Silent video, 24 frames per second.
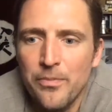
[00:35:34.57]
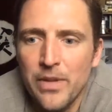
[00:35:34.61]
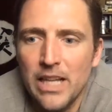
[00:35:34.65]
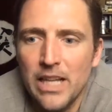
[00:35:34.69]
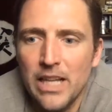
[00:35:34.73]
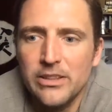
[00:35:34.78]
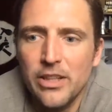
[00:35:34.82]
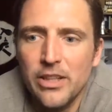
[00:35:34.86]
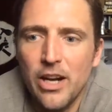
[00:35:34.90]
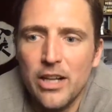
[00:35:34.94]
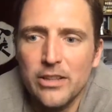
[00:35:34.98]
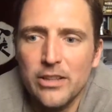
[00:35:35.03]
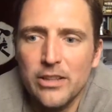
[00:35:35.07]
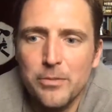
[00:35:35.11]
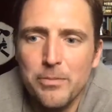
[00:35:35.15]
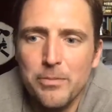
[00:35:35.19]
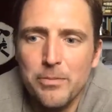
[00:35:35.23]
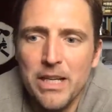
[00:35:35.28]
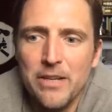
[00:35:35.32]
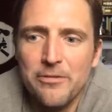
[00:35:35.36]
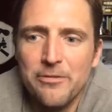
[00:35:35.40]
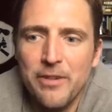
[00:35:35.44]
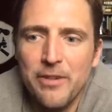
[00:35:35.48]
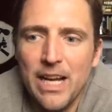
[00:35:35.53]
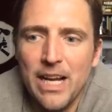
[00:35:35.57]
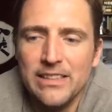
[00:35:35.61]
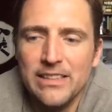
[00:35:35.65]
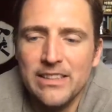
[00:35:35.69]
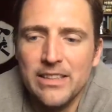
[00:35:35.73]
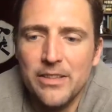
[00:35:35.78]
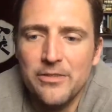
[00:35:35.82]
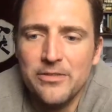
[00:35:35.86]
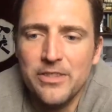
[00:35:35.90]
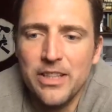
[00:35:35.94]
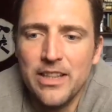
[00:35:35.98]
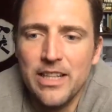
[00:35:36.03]
It should also be
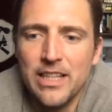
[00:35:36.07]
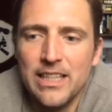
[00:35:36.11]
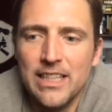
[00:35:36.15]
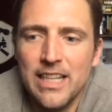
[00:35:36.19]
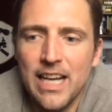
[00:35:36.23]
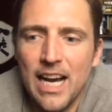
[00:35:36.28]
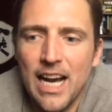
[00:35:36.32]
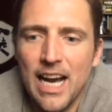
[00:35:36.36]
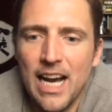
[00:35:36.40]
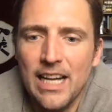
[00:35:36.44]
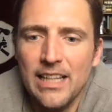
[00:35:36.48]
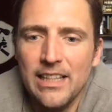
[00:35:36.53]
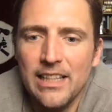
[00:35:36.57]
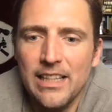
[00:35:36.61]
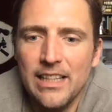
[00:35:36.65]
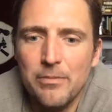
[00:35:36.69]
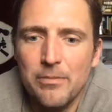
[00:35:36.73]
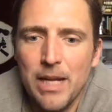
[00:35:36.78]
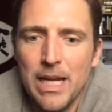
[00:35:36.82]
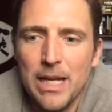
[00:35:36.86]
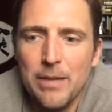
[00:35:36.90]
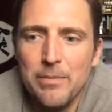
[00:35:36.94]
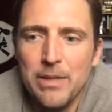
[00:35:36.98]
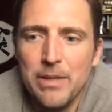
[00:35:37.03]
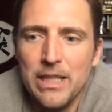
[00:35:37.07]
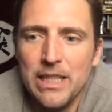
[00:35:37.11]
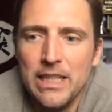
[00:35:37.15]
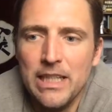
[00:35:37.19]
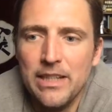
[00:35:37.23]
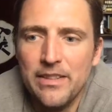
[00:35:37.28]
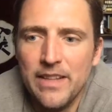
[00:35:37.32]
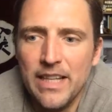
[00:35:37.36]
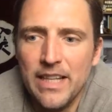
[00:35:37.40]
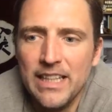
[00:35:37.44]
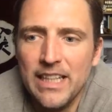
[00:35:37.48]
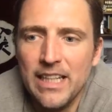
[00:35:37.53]
offensive to the guy that may be
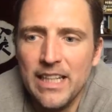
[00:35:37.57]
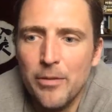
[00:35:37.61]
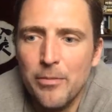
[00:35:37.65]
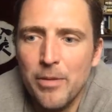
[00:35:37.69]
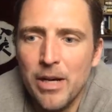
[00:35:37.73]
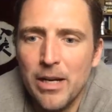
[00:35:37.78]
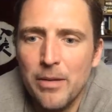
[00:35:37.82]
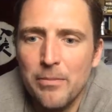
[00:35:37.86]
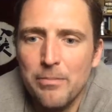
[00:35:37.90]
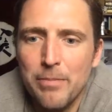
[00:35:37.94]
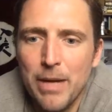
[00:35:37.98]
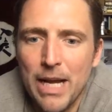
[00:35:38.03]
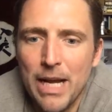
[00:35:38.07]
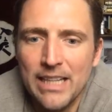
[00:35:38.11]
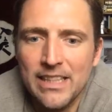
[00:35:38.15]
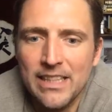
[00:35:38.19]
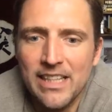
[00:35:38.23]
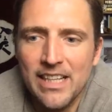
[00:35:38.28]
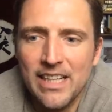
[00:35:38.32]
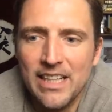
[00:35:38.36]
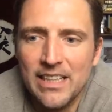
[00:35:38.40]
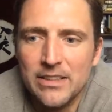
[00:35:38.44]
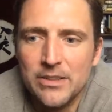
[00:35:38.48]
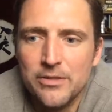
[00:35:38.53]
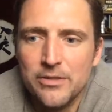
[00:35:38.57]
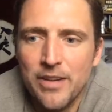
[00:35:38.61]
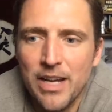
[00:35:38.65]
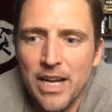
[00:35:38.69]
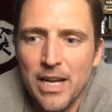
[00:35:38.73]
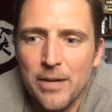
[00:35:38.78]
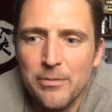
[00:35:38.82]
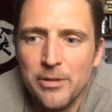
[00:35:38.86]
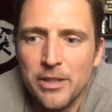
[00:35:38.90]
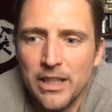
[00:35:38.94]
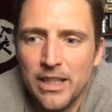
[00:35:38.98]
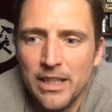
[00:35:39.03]
thinking about abandoning his
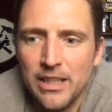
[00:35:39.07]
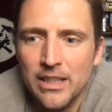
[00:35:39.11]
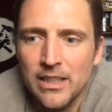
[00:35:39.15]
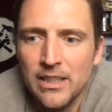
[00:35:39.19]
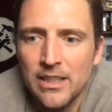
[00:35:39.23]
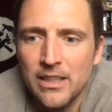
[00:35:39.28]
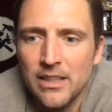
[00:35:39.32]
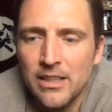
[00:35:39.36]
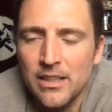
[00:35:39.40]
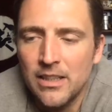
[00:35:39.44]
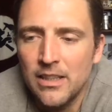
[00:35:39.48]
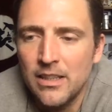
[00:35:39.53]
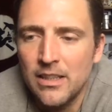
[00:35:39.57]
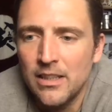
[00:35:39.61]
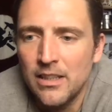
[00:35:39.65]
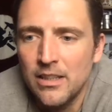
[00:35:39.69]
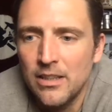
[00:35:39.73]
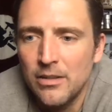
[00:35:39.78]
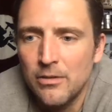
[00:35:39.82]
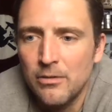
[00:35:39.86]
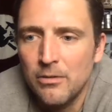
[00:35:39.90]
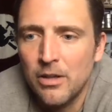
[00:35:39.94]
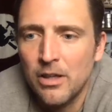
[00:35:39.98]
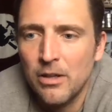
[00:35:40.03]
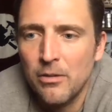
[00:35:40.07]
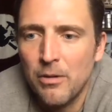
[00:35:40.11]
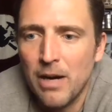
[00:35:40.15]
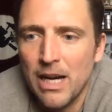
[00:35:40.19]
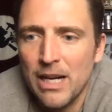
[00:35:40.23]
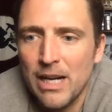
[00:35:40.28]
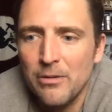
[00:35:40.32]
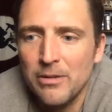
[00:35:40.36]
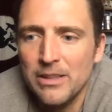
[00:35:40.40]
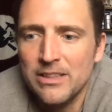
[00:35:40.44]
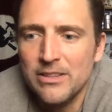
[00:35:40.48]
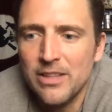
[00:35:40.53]
family.
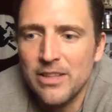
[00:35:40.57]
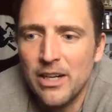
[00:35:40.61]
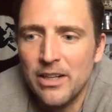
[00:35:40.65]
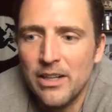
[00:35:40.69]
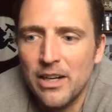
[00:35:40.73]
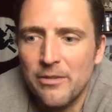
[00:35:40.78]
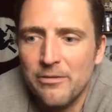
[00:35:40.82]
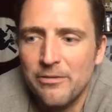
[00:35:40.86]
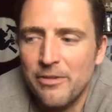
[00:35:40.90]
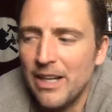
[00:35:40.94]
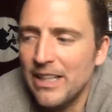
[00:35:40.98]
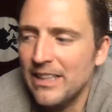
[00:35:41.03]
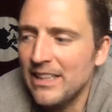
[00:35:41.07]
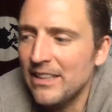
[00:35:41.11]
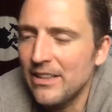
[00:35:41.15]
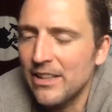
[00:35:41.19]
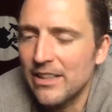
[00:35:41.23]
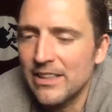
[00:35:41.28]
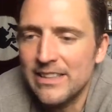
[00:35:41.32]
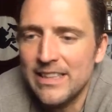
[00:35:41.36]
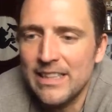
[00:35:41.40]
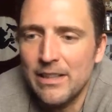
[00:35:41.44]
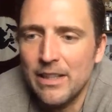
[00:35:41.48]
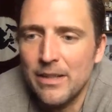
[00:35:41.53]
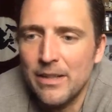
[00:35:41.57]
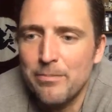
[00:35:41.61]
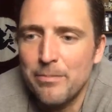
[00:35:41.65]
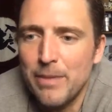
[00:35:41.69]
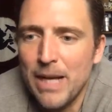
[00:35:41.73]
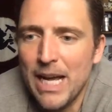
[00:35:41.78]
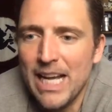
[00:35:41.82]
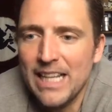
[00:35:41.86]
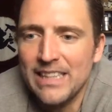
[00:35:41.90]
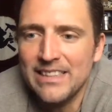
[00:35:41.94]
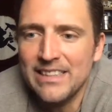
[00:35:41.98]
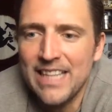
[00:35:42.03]
Why don't we start offending the
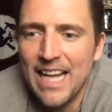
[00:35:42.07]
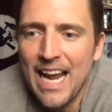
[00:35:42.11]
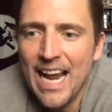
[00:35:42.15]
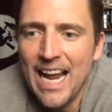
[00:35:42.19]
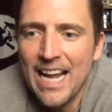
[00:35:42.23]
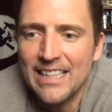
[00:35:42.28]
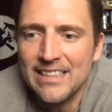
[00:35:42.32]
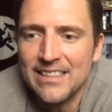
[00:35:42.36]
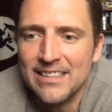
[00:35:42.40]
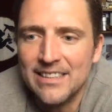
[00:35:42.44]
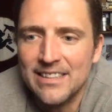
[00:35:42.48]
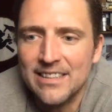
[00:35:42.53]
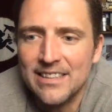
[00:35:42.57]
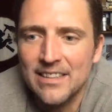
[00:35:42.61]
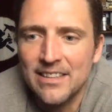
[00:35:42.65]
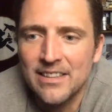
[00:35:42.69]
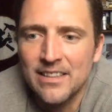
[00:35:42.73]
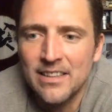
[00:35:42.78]
bad dads?